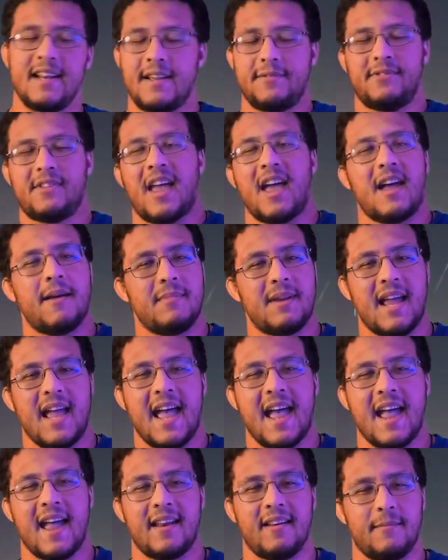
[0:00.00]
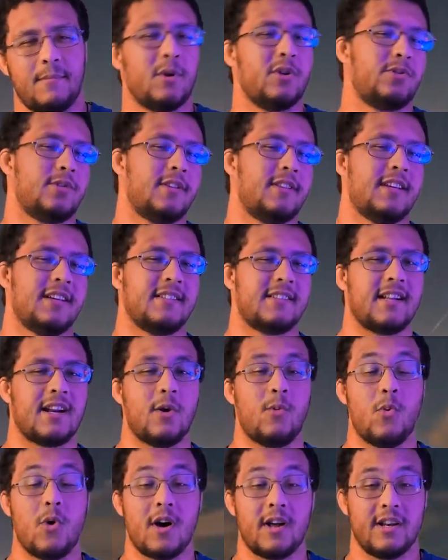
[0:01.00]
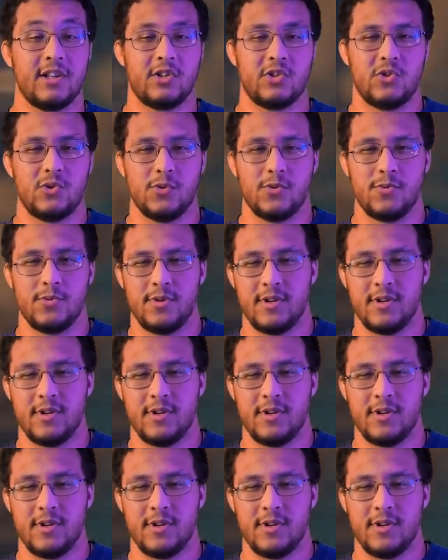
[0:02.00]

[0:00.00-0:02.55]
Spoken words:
I didn't have time to add a bunch of things that I wanted